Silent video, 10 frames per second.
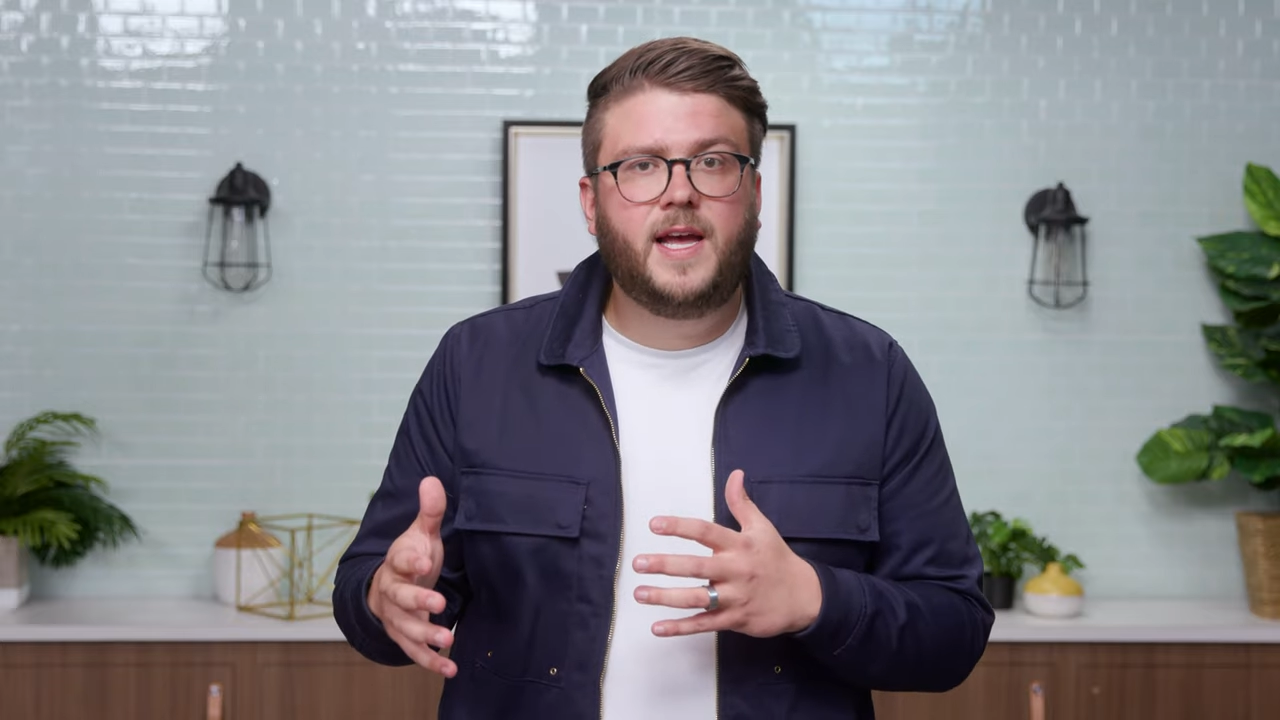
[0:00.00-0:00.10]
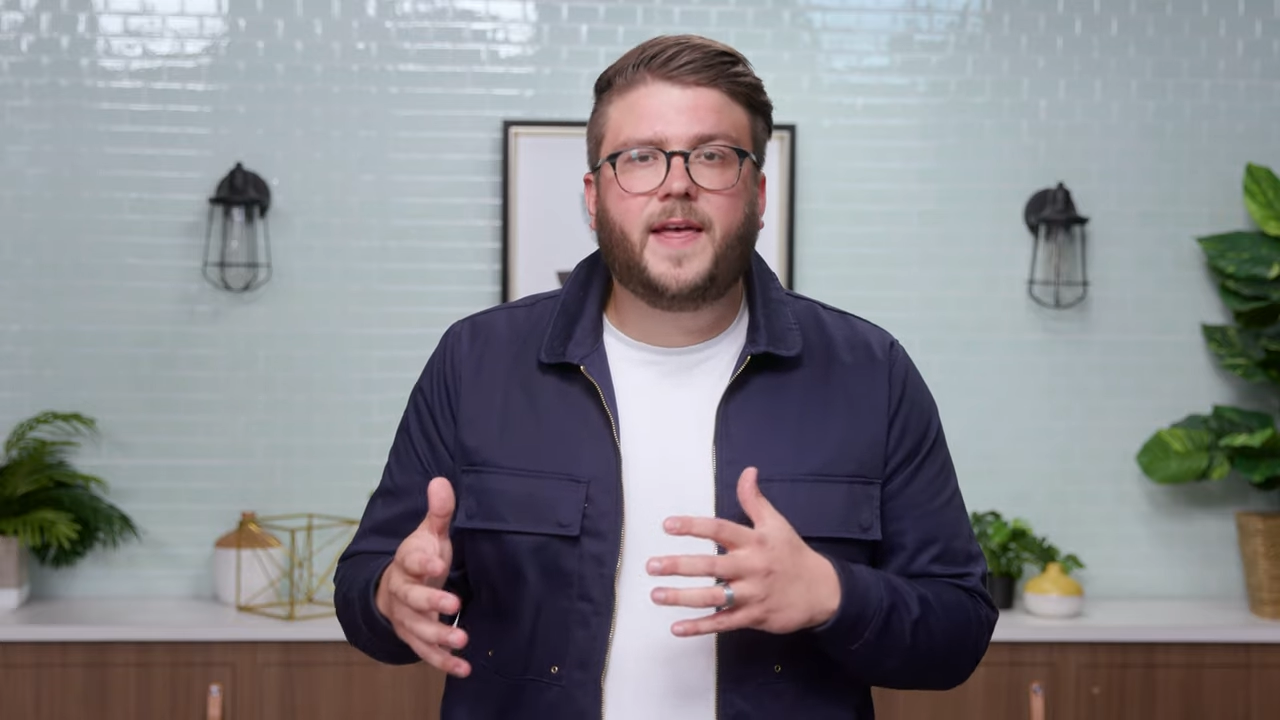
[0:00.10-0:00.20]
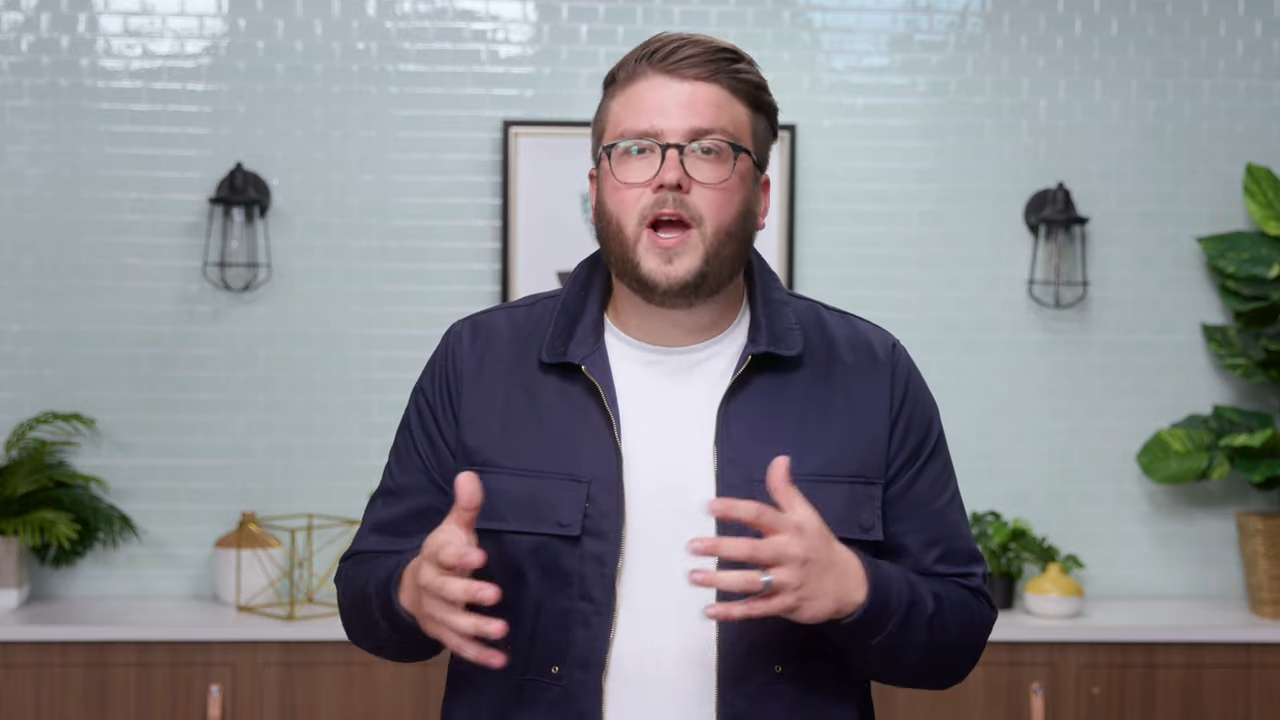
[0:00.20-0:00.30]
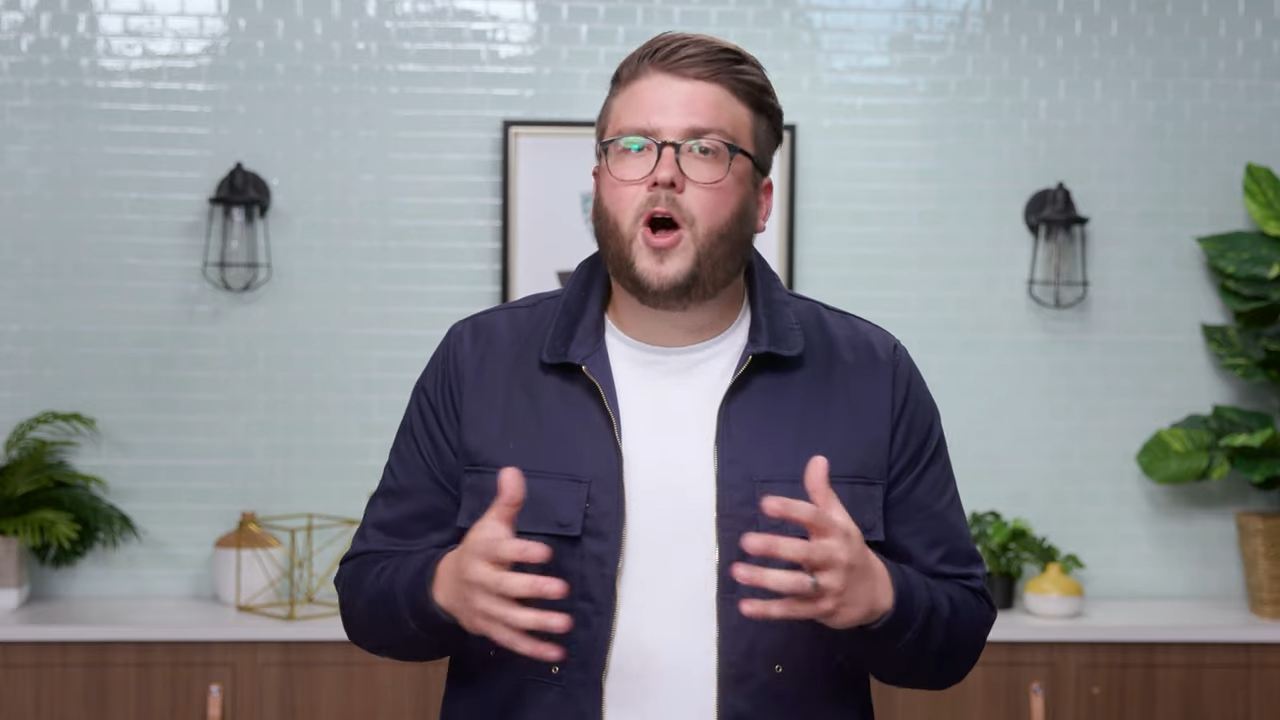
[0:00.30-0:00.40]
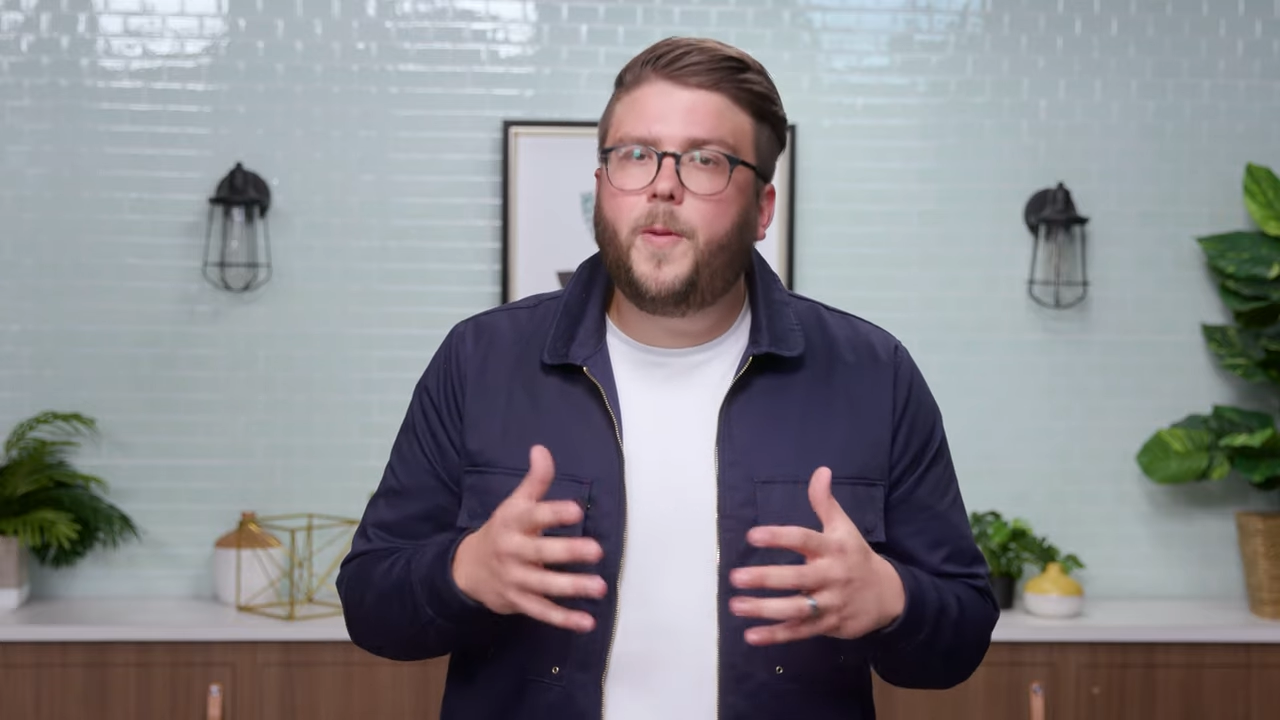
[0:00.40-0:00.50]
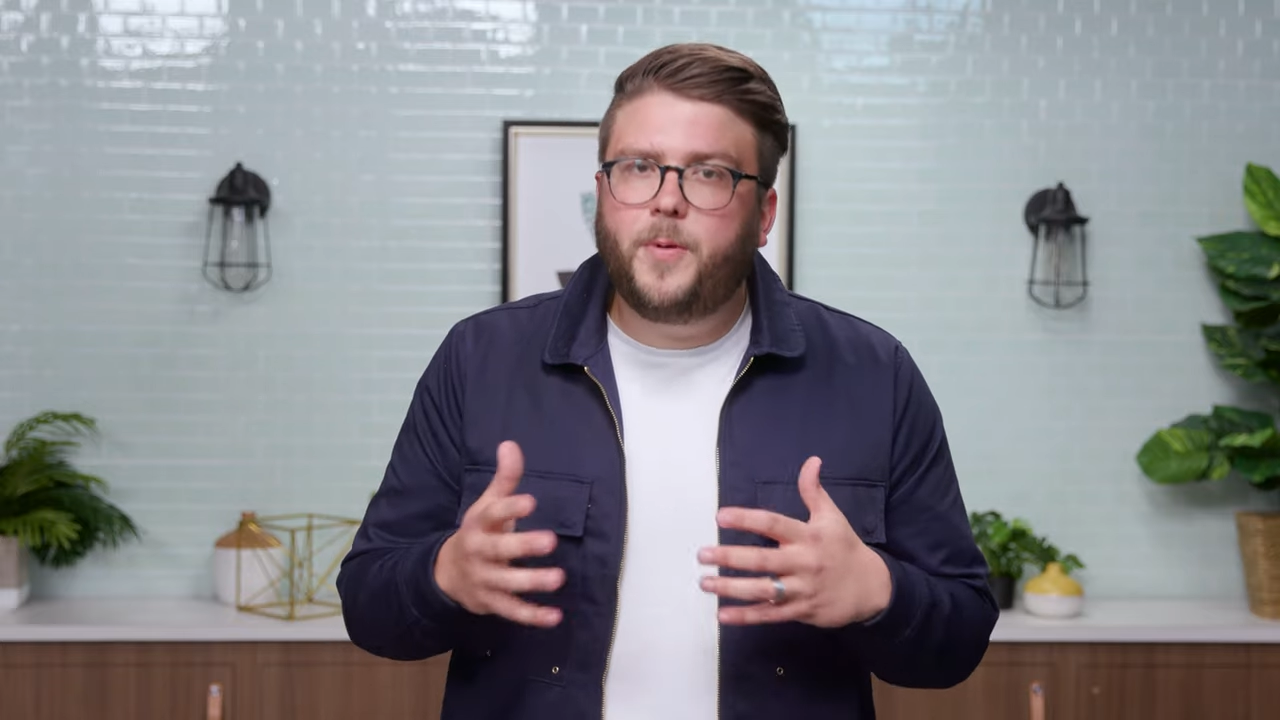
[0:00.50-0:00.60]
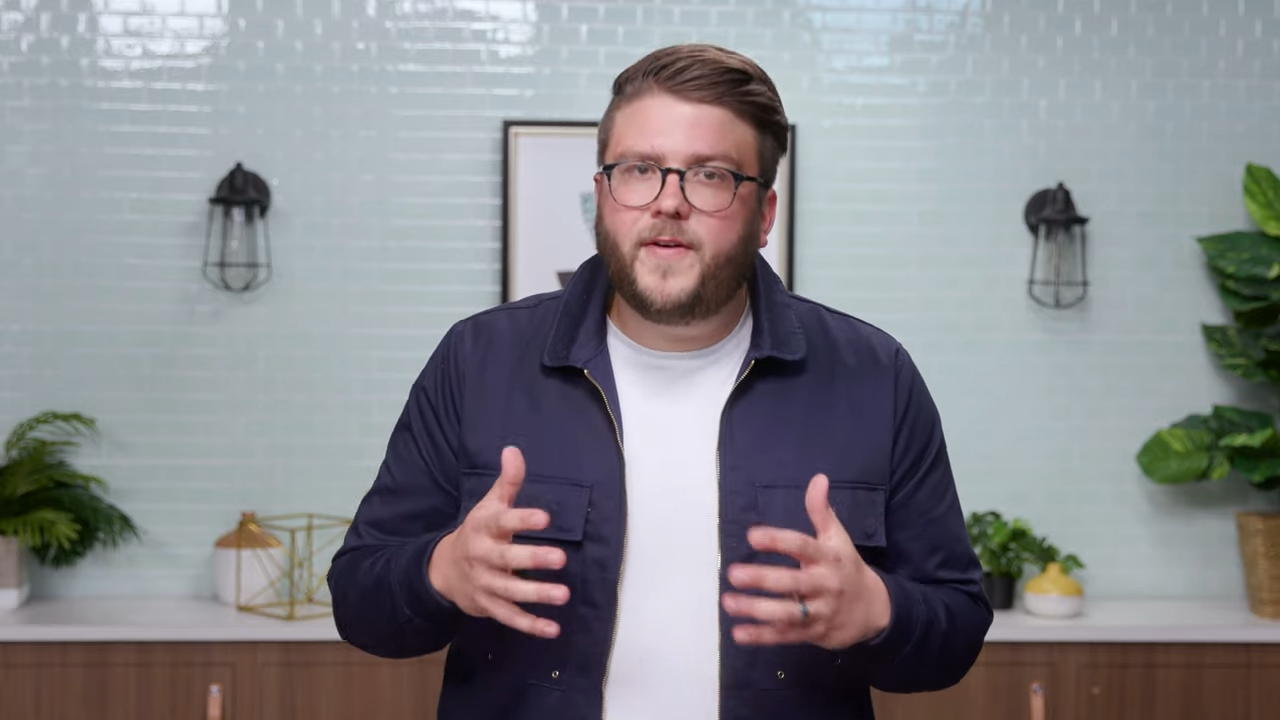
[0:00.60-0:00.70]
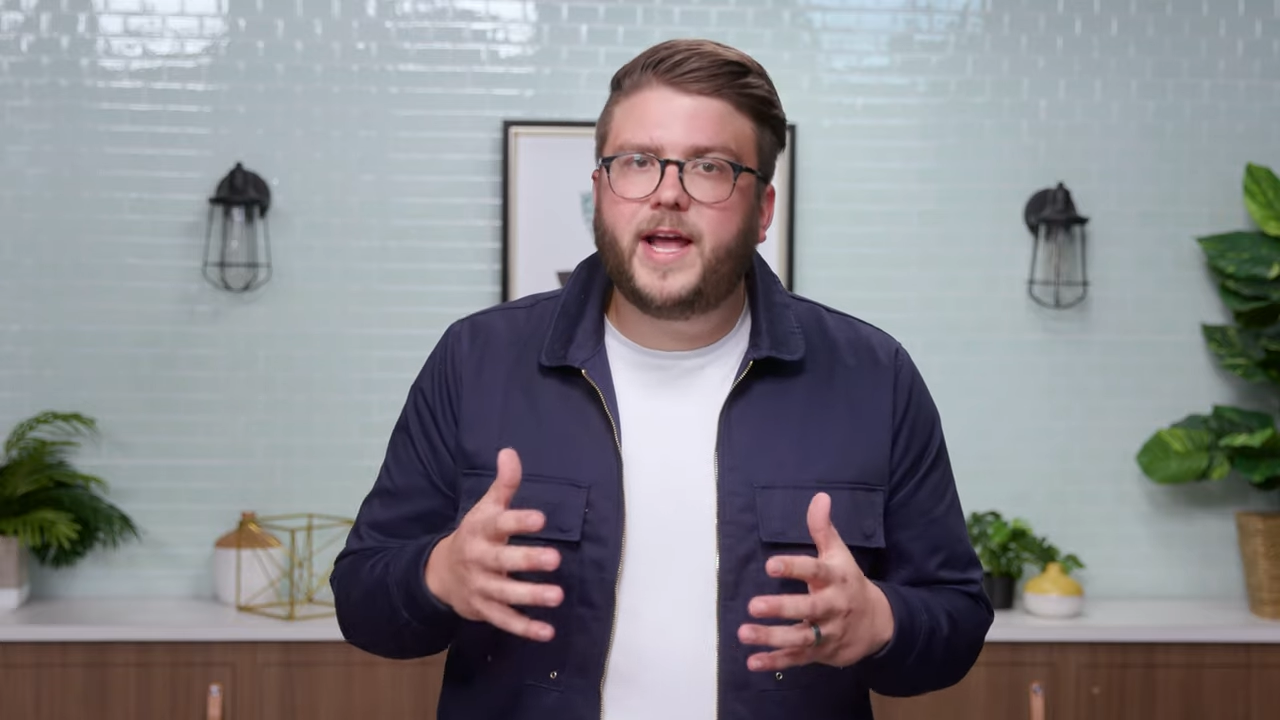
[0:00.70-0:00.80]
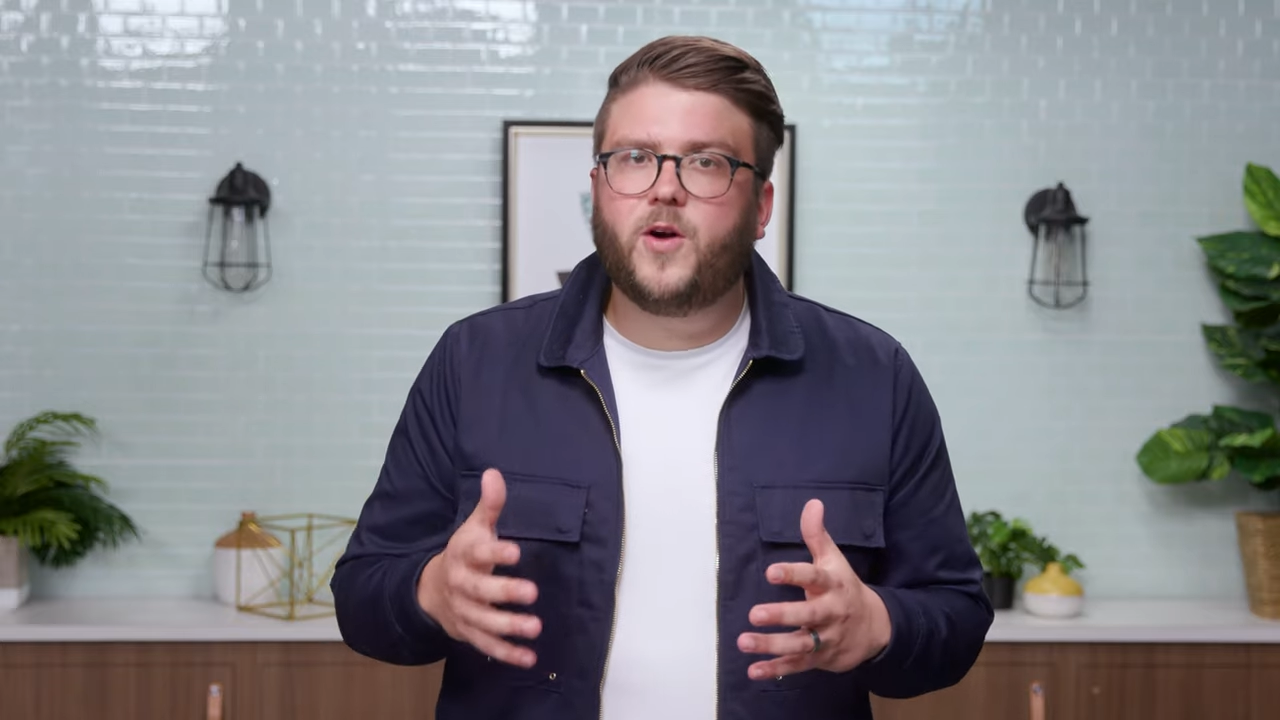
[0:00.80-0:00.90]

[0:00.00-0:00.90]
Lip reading: They all provide